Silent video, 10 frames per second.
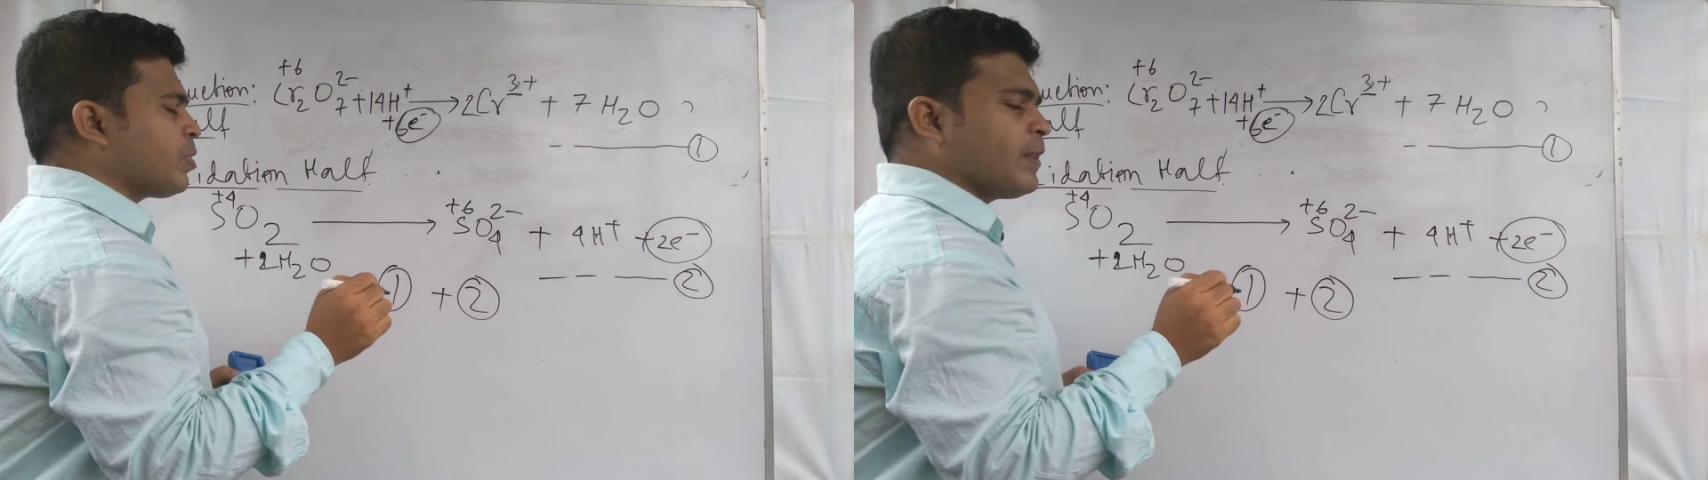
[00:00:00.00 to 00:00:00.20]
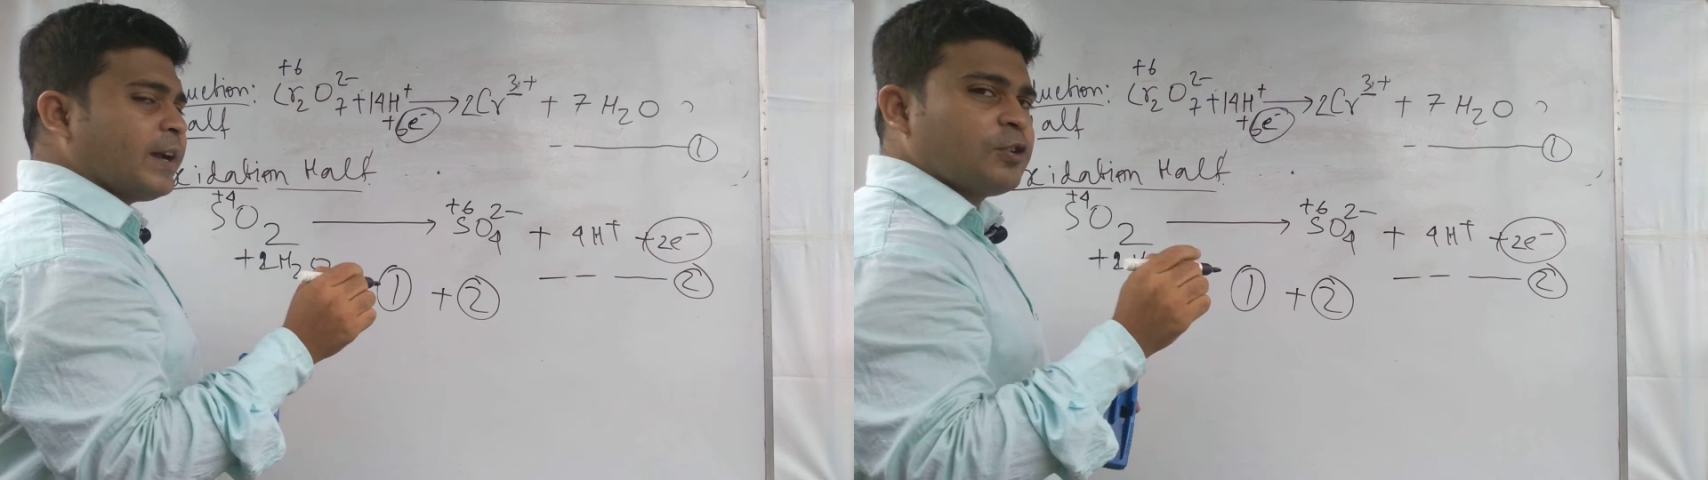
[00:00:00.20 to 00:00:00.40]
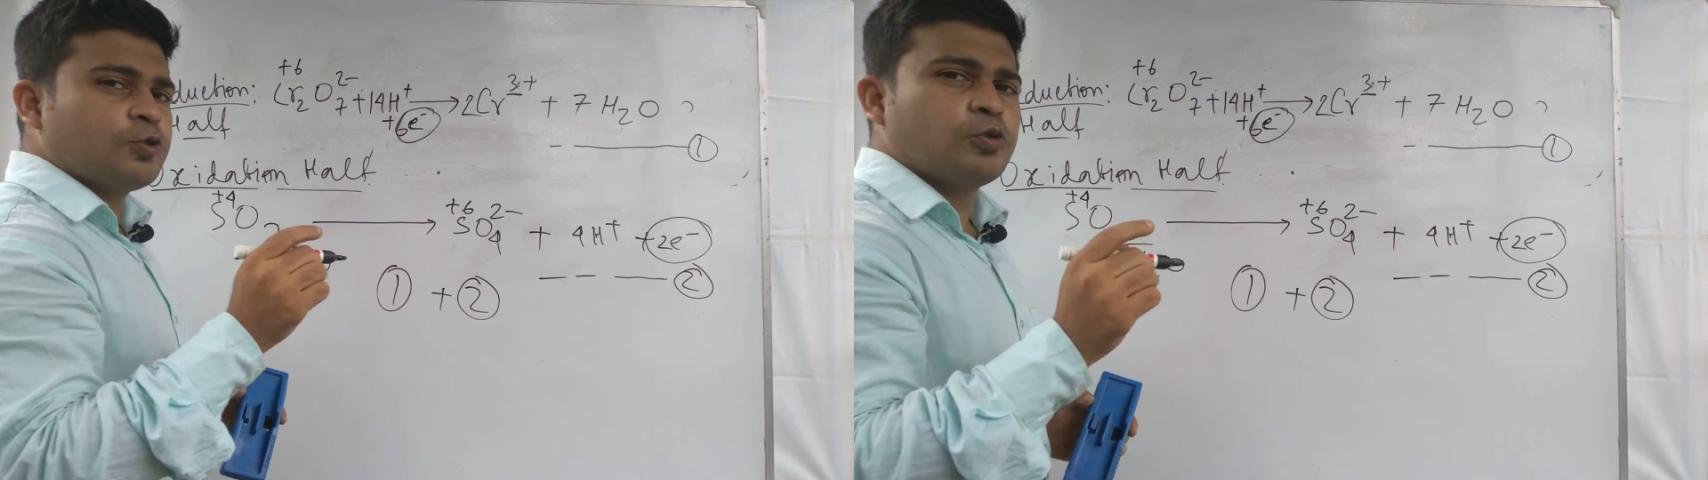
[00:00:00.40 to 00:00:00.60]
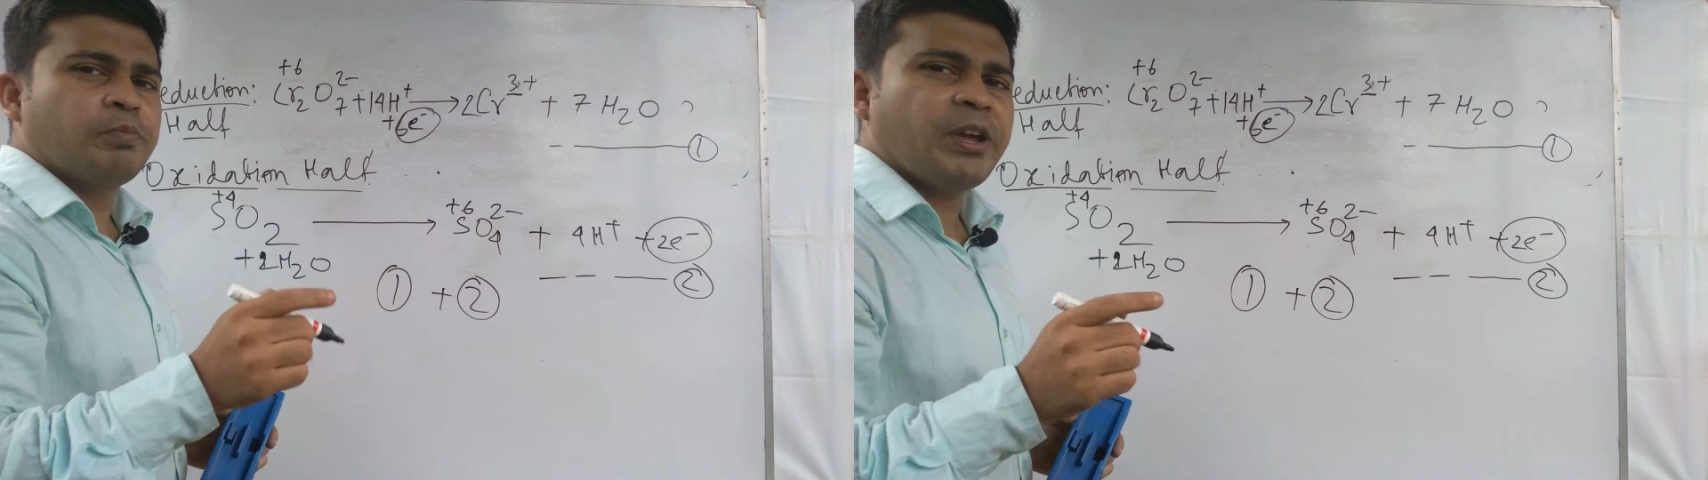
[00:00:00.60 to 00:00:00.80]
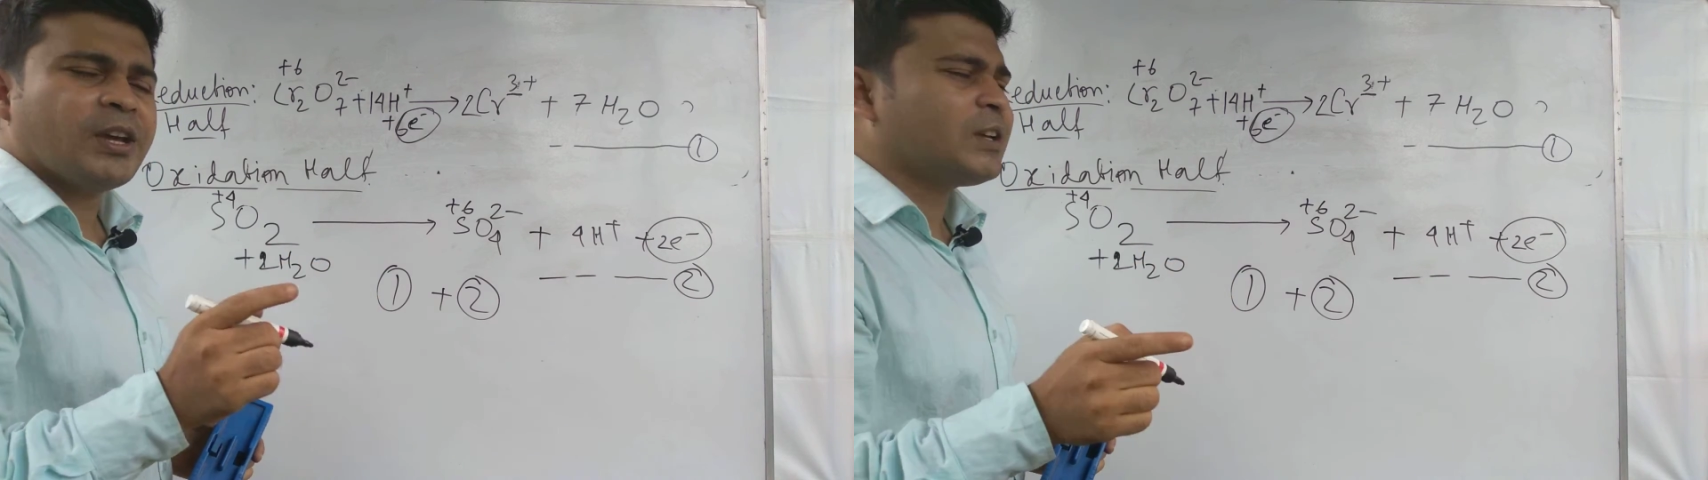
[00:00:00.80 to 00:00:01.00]
and to
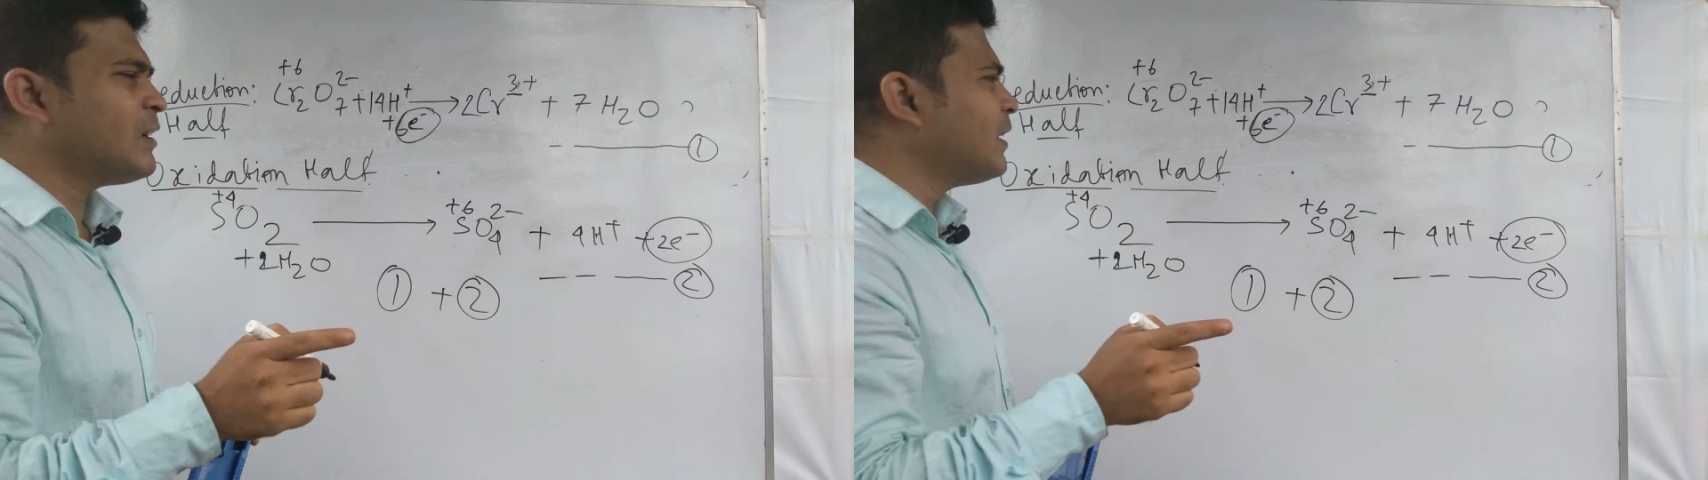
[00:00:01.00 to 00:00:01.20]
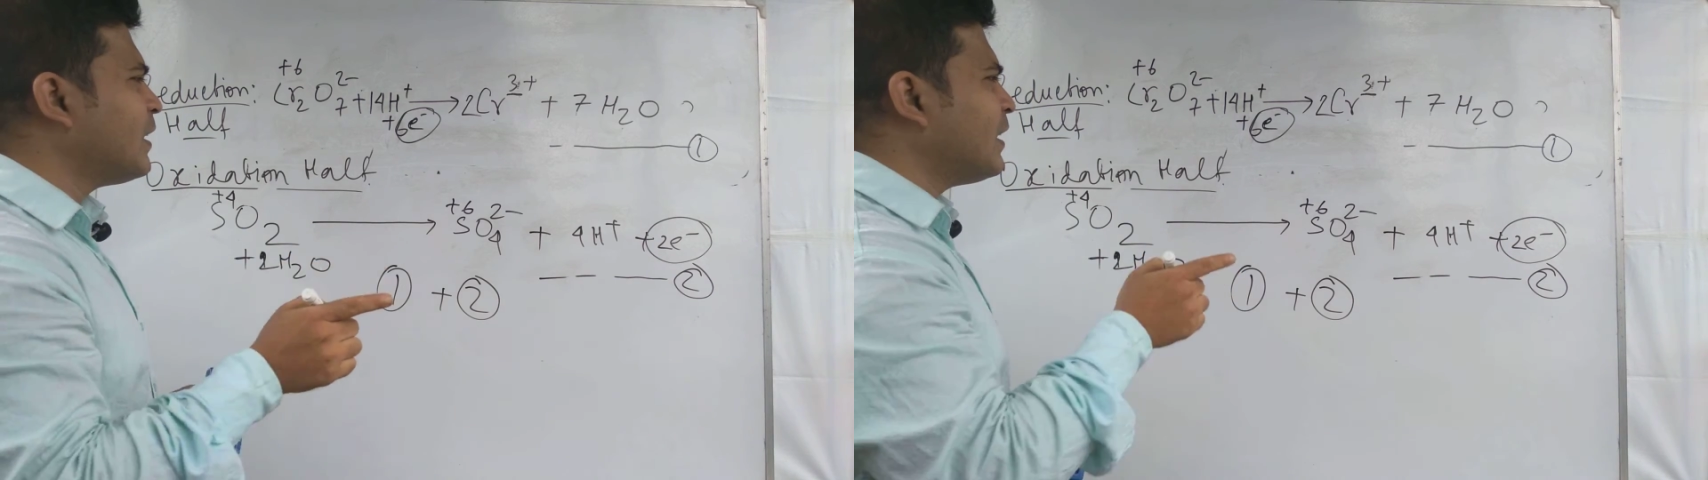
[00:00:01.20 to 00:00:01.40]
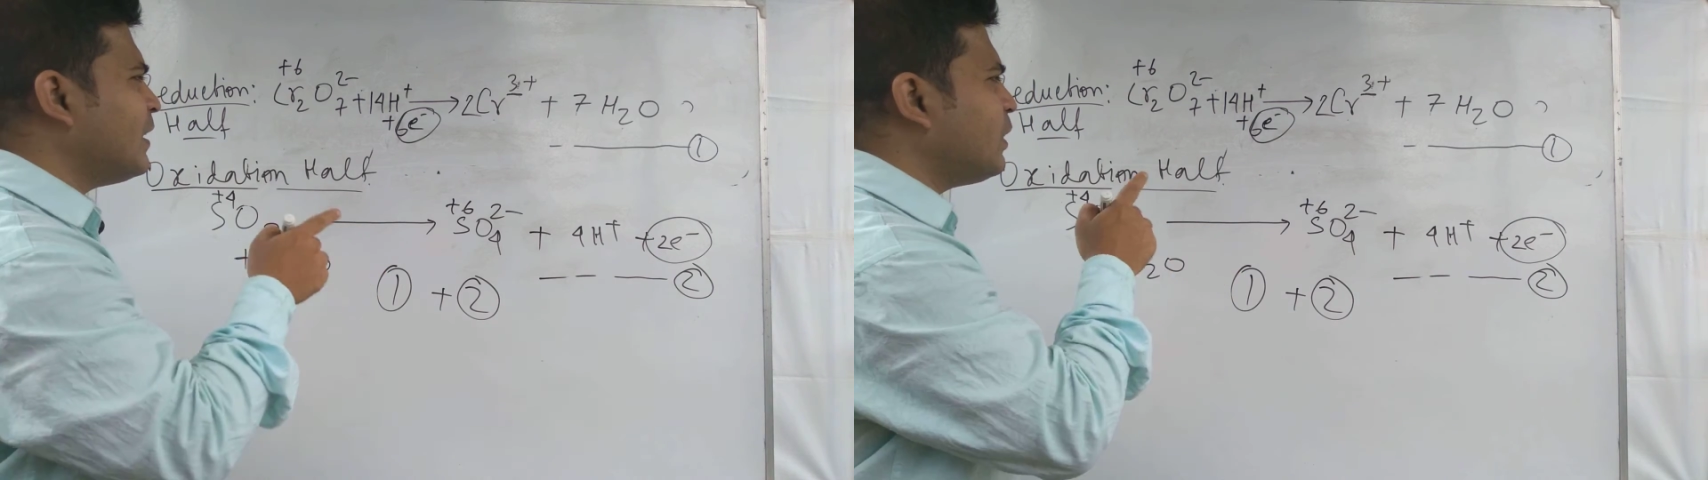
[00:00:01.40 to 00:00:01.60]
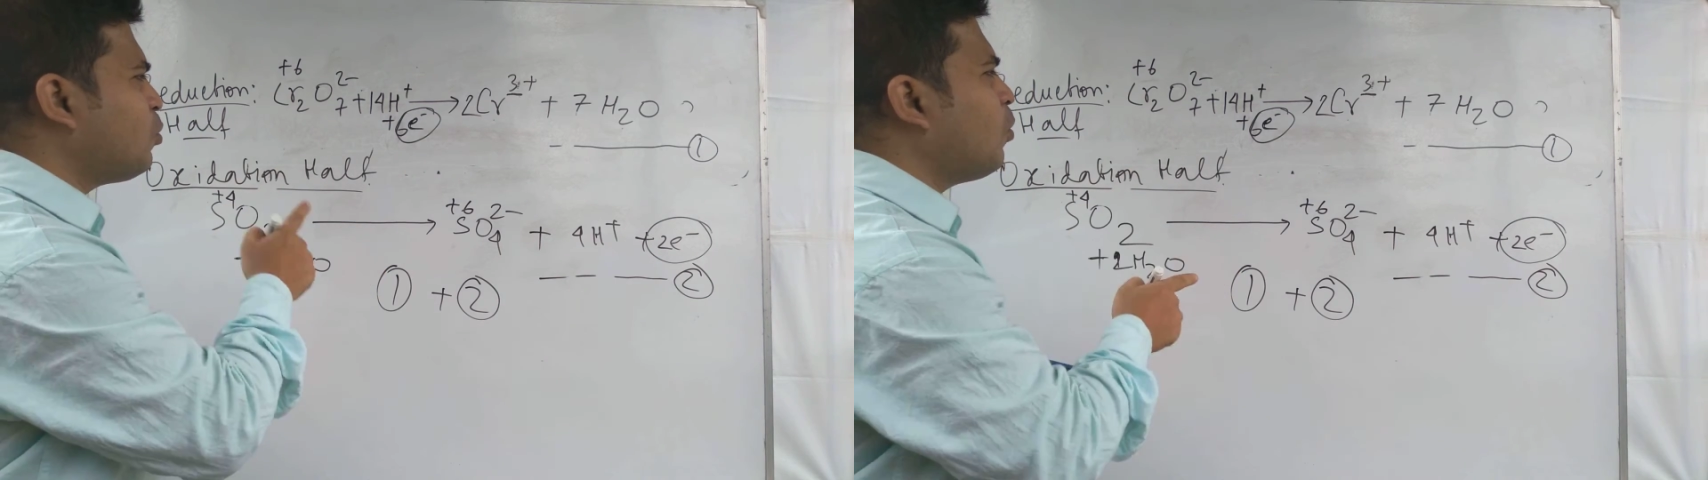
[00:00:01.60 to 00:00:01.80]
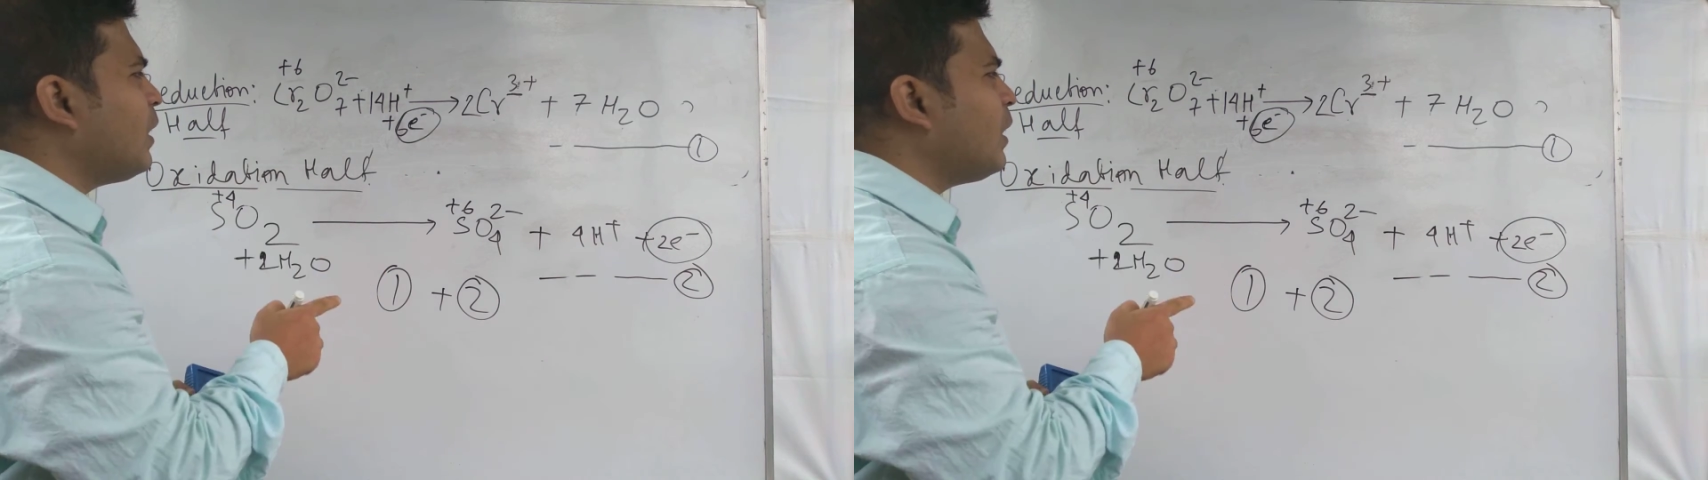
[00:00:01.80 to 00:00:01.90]
make equal